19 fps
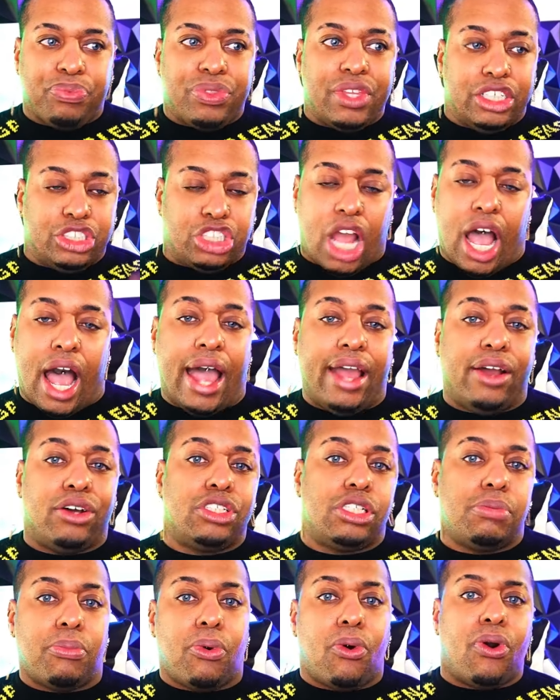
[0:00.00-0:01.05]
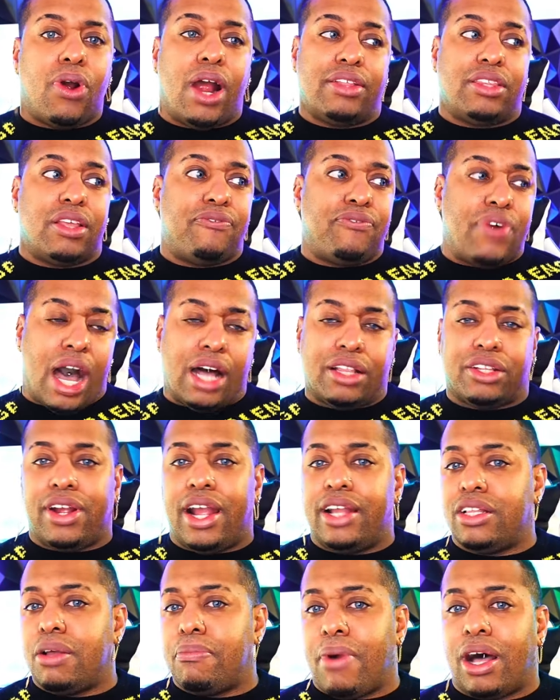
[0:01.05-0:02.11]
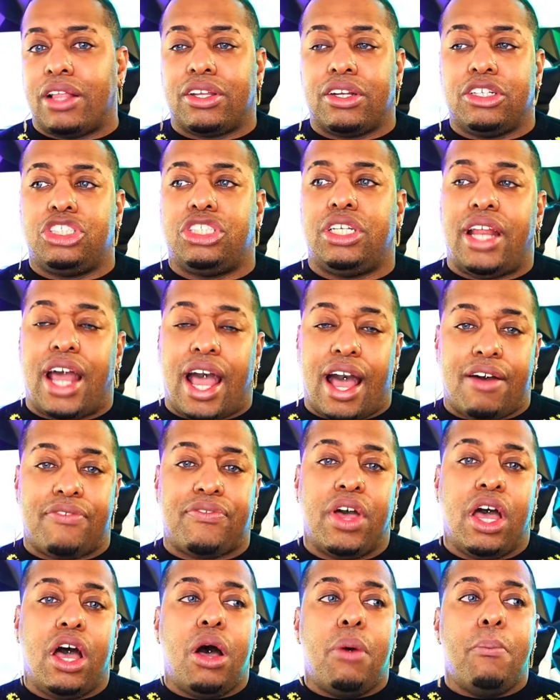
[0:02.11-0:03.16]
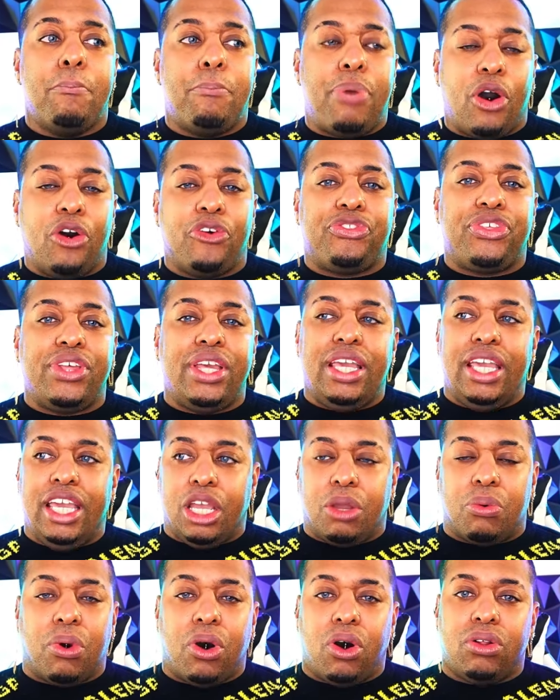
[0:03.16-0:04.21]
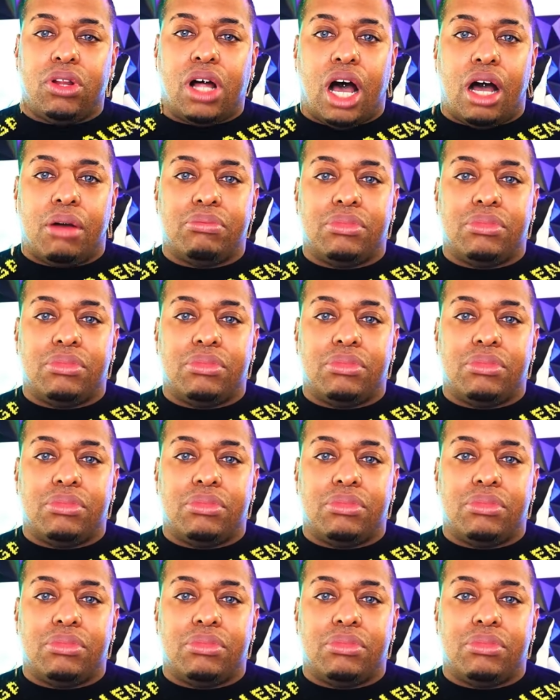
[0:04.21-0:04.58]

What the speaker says: the child more. The father and the mother should have both equal